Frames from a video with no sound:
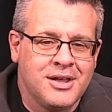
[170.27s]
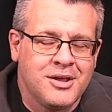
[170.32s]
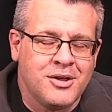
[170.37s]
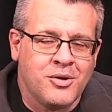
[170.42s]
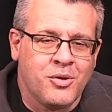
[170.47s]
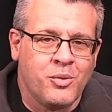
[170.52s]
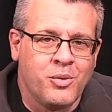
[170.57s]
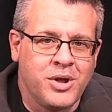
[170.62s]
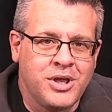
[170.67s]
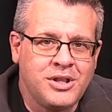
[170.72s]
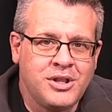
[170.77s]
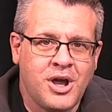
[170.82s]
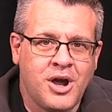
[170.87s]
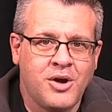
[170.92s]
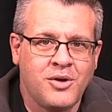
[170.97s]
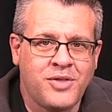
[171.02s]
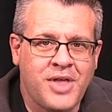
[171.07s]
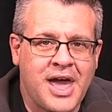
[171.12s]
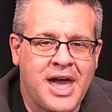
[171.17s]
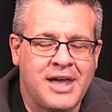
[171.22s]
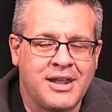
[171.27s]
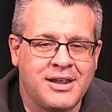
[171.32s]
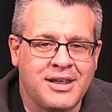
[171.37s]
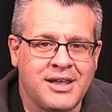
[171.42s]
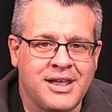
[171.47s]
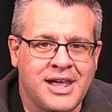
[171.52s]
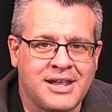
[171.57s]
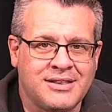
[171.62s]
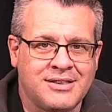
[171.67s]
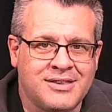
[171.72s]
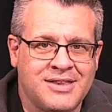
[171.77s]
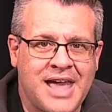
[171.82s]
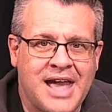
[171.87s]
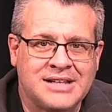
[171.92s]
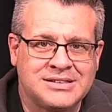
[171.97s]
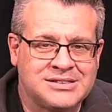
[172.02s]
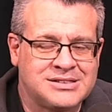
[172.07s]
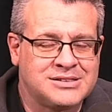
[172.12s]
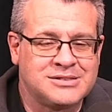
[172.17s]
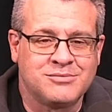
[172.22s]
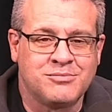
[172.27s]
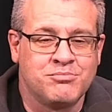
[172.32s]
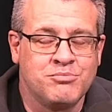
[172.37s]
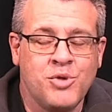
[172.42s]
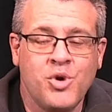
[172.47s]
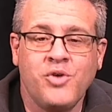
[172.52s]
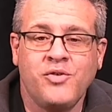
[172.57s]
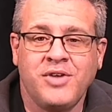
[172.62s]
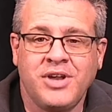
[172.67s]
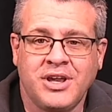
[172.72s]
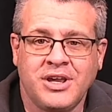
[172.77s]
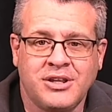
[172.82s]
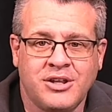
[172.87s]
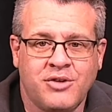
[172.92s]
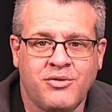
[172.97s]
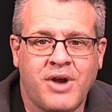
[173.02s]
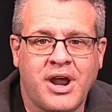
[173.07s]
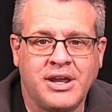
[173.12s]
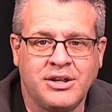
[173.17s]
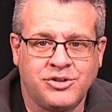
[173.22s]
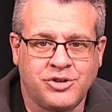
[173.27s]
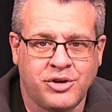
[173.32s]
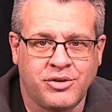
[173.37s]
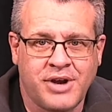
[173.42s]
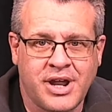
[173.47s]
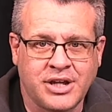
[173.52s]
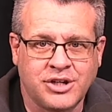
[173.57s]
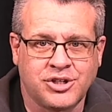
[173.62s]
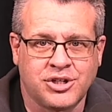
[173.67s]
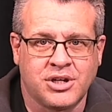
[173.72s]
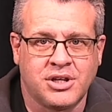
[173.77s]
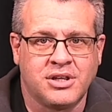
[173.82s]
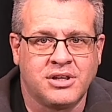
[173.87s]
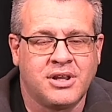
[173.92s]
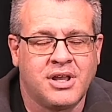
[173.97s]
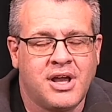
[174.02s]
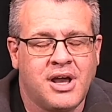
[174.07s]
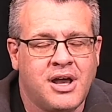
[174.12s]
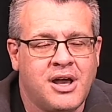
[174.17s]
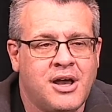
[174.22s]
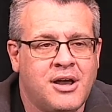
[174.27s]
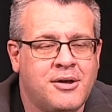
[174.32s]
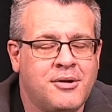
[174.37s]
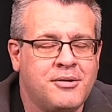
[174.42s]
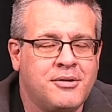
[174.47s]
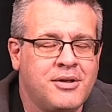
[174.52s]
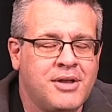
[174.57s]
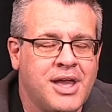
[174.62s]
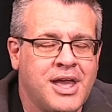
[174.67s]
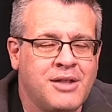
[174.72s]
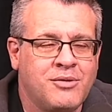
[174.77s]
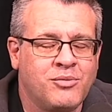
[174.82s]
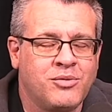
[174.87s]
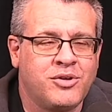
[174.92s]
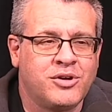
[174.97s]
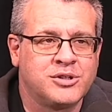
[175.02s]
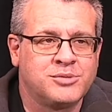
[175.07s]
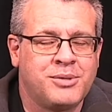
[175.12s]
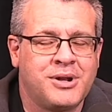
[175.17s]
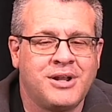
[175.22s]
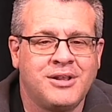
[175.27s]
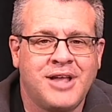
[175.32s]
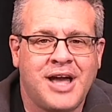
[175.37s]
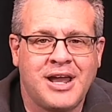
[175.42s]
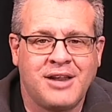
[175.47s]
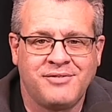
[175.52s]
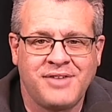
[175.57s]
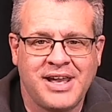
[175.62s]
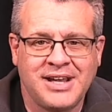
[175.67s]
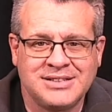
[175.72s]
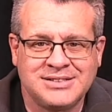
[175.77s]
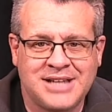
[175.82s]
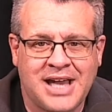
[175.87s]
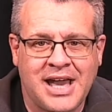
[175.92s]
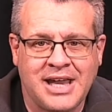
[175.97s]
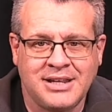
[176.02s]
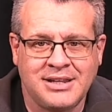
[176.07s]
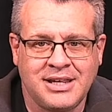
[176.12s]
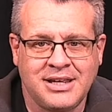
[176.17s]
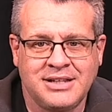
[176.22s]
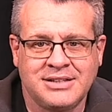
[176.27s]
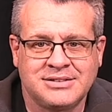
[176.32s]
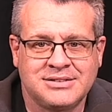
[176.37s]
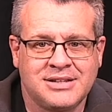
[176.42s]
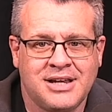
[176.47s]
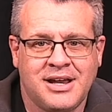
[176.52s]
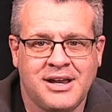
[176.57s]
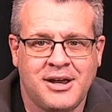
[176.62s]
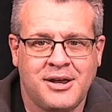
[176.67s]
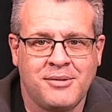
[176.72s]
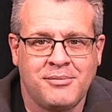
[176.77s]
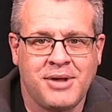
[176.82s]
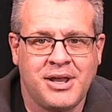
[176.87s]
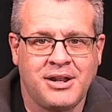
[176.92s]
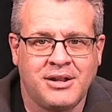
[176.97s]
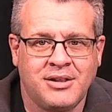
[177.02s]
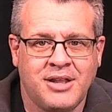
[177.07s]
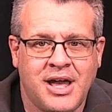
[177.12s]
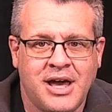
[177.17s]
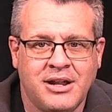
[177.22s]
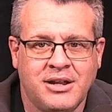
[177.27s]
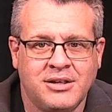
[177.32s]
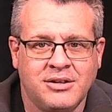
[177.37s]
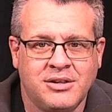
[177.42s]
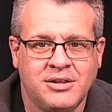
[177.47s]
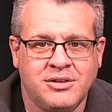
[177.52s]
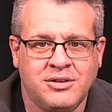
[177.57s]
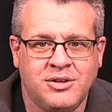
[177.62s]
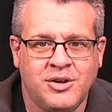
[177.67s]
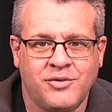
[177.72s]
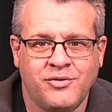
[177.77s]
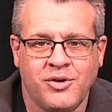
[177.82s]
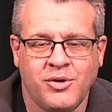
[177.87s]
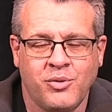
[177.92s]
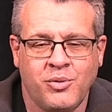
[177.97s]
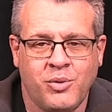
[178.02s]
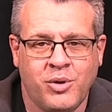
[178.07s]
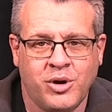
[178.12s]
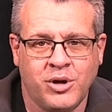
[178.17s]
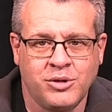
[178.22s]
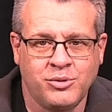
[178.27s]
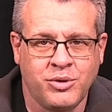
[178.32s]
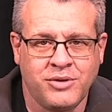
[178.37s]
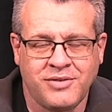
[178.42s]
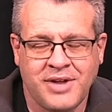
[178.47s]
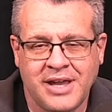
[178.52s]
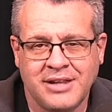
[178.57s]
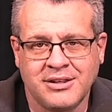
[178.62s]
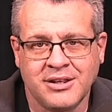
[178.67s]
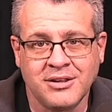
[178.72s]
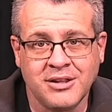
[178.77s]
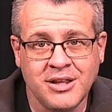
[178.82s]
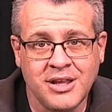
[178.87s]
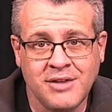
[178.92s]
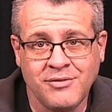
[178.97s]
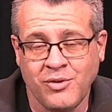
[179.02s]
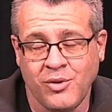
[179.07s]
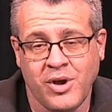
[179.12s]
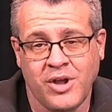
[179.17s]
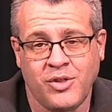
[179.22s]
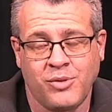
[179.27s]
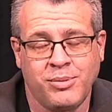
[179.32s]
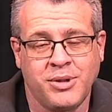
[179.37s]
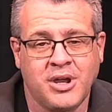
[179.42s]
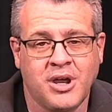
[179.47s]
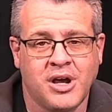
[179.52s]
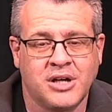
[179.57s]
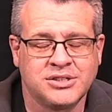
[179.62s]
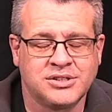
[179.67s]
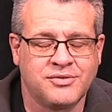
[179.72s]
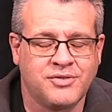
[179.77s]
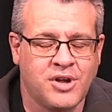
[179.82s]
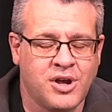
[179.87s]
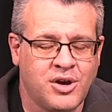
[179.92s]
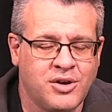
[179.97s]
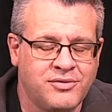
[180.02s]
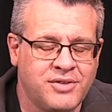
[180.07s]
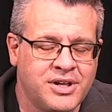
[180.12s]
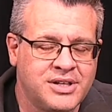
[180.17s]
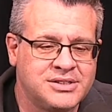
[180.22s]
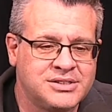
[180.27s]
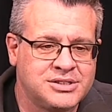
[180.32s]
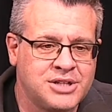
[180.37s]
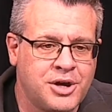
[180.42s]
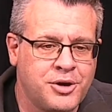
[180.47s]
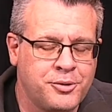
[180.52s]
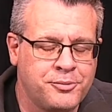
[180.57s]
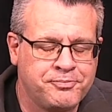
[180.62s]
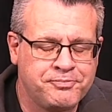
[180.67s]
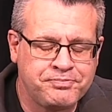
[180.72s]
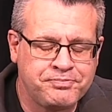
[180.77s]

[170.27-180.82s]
we know that that's moving in the right direction. And there's been a lot of anxieties and a lot of different world we've had to live with because of COVID. So